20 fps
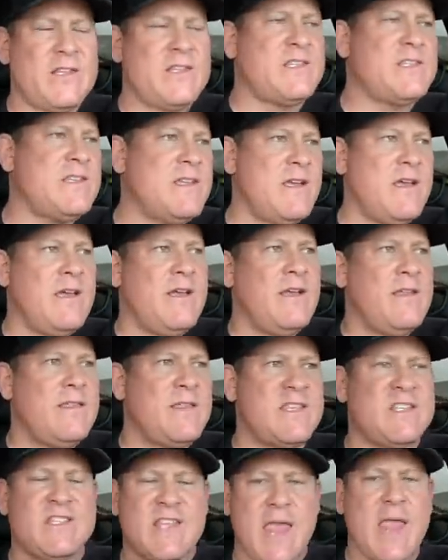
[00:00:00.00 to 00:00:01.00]
It's
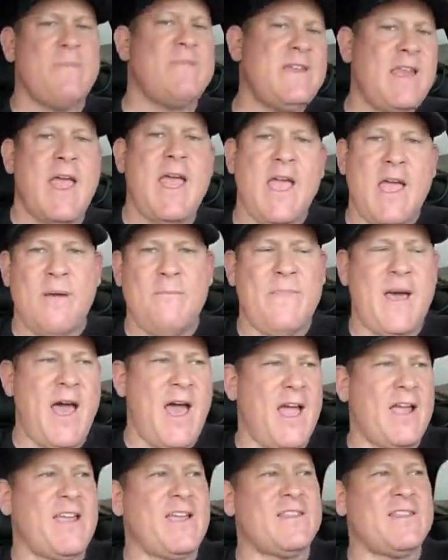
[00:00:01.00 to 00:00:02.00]
the same day I'm
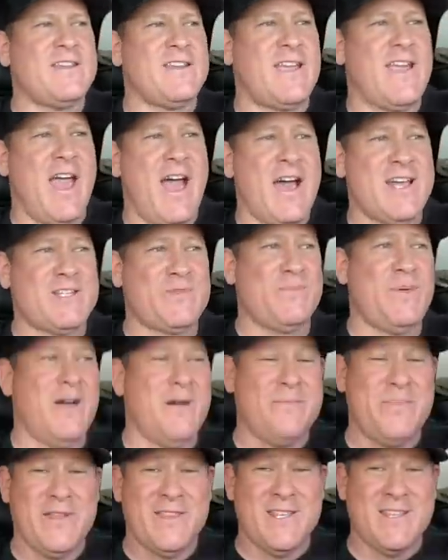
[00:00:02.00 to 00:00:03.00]
back at the gas
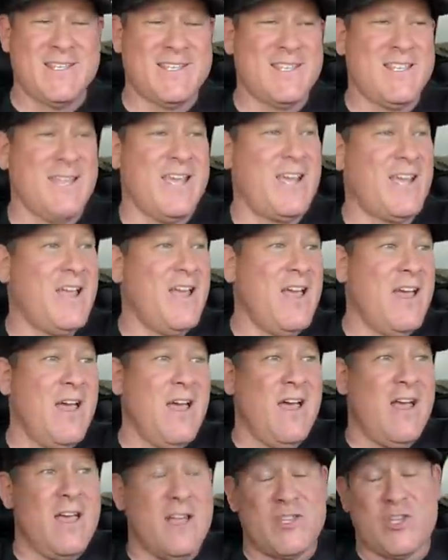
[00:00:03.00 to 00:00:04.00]
pump in this thing.
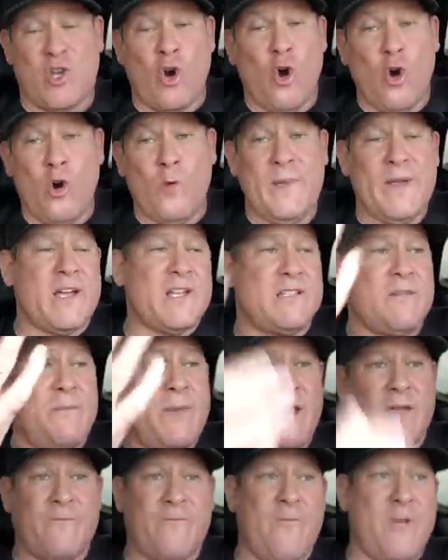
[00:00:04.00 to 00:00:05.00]
It's cool because I'm
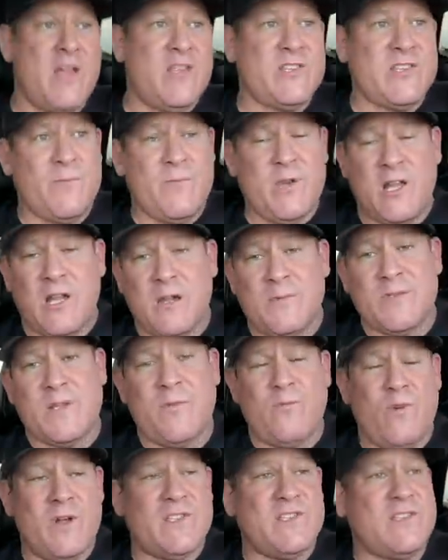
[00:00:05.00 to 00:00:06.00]
making friends. Everybody comes
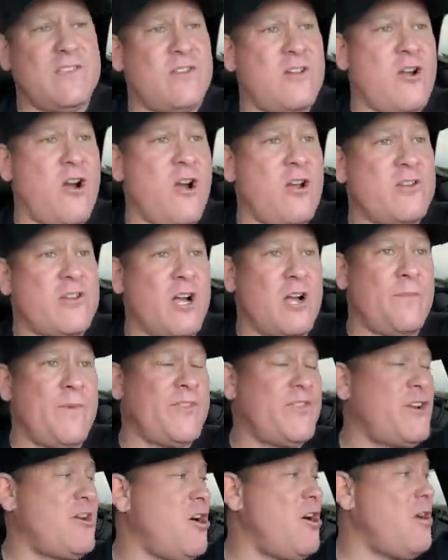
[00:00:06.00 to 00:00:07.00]
up, wants to see the car and talk
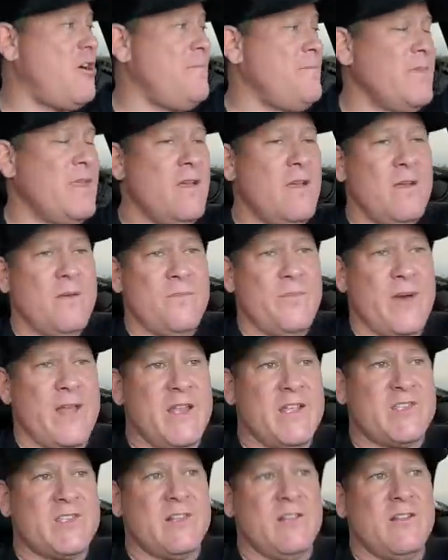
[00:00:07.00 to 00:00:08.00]
about the car, but
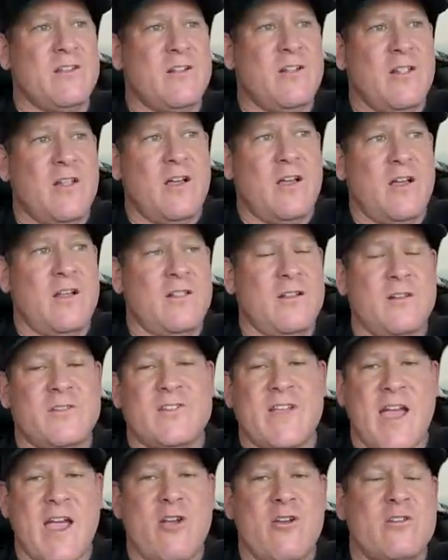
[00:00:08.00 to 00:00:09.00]
it's a little
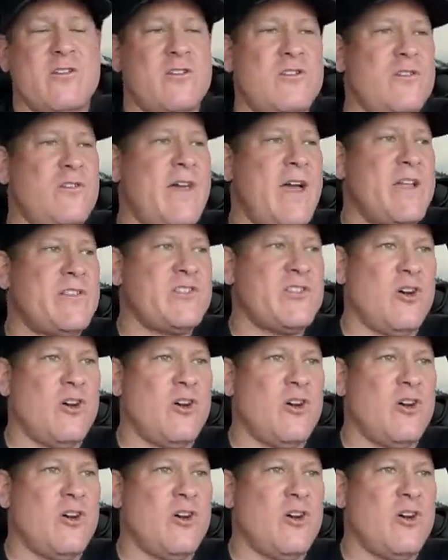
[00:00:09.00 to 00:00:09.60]
tiring to do that.